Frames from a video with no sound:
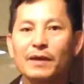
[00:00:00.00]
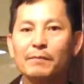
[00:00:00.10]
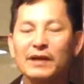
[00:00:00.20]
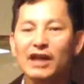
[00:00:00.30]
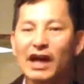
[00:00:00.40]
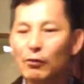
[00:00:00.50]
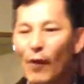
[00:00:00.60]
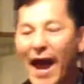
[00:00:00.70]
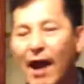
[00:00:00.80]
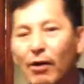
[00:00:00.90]
but turn
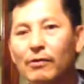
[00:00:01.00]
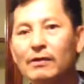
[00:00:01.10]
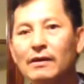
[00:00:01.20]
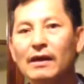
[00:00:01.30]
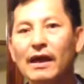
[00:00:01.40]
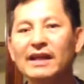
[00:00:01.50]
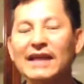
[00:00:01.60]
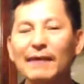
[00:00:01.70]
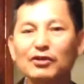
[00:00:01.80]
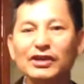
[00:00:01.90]
around and
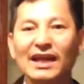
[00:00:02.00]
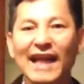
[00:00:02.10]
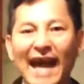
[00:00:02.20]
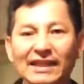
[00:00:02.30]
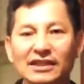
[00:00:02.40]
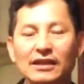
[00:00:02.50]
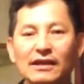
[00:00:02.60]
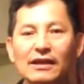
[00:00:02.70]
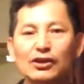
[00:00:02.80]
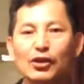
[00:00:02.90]
come to the light
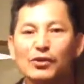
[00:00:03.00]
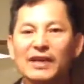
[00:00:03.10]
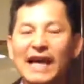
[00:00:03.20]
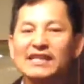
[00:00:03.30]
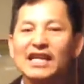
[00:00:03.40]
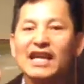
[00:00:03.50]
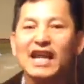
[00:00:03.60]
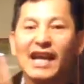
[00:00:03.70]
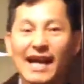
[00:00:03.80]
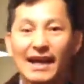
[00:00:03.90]
so you can see
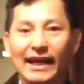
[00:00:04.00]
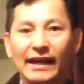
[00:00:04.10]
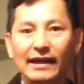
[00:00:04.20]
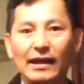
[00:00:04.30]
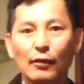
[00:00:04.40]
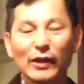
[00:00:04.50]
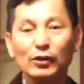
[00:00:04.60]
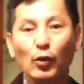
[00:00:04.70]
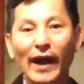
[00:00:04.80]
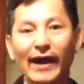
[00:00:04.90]
clearly which
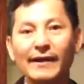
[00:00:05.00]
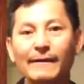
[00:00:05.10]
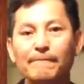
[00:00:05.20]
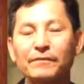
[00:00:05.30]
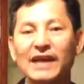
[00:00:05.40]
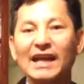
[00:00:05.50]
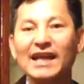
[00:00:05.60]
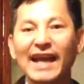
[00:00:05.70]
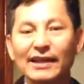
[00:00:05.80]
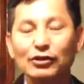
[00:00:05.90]
way can
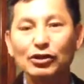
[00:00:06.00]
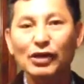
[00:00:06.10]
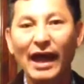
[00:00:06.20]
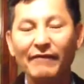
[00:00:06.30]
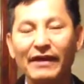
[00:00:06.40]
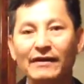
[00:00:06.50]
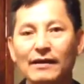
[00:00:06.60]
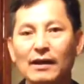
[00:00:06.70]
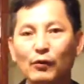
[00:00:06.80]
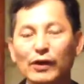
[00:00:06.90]
lead you to heaven,
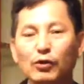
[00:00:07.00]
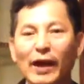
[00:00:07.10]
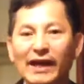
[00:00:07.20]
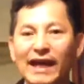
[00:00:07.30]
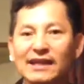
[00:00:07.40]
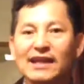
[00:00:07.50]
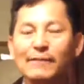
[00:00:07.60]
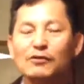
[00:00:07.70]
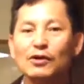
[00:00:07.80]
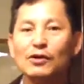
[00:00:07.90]
which way can
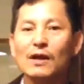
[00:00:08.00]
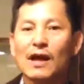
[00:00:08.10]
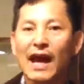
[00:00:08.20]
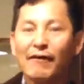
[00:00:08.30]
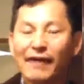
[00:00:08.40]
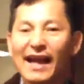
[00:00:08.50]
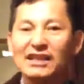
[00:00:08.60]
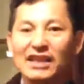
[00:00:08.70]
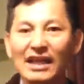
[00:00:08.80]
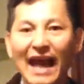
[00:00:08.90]
give you
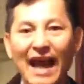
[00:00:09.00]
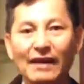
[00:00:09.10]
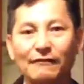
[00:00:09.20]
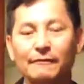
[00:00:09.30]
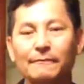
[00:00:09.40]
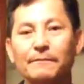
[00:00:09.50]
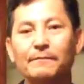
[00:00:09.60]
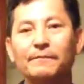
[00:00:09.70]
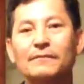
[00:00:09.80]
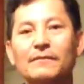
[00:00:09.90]
everlasting life.
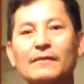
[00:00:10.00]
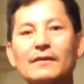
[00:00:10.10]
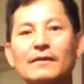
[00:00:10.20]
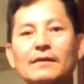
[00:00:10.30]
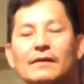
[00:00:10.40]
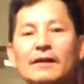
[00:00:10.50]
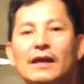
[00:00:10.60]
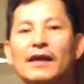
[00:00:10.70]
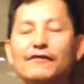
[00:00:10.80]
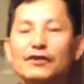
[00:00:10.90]

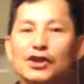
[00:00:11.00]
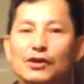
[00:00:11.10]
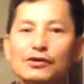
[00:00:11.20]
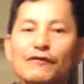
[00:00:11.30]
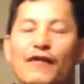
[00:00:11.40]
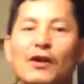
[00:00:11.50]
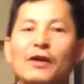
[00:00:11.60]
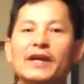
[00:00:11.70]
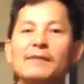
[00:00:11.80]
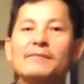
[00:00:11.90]
If you choose to
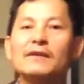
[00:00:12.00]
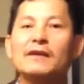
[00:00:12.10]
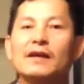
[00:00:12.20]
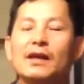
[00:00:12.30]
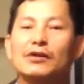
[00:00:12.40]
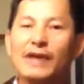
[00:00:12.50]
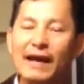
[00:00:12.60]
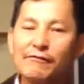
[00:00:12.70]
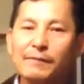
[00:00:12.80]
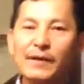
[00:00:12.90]
follow Him, you
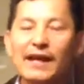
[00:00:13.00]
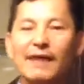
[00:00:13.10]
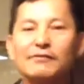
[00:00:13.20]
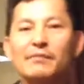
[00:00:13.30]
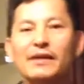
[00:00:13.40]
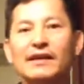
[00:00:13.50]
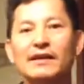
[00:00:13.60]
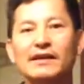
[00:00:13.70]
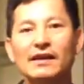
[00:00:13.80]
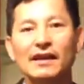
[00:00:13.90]
can repeat after me.
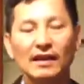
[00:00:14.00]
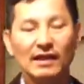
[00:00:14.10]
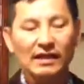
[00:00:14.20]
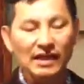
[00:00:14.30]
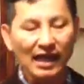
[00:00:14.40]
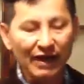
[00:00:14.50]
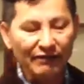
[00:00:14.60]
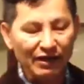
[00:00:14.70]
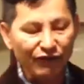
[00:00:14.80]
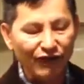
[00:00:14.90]
Dear
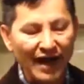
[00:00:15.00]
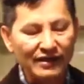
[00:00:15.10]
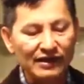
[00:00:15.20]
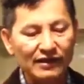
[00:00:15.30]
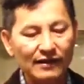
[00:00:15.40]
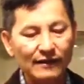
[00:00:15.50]
Heavenly Father,